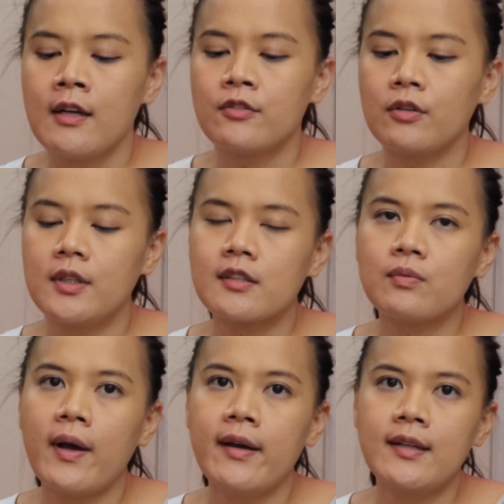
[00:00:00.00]
So
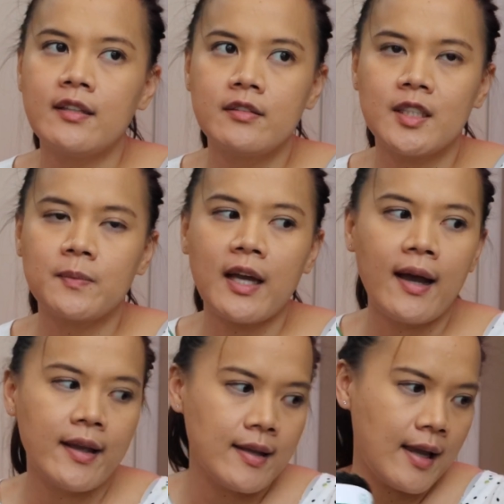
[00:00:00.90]
this one and zip
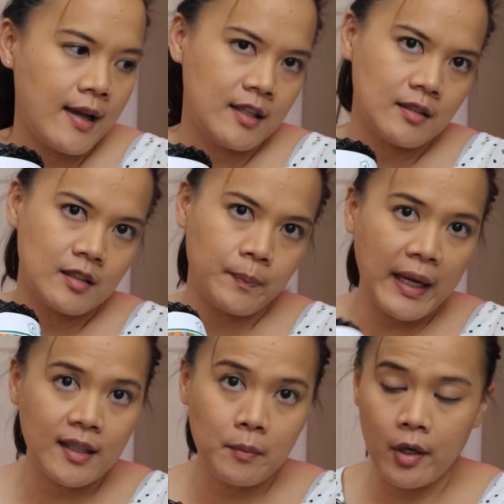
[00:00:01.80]
tie and sphagnum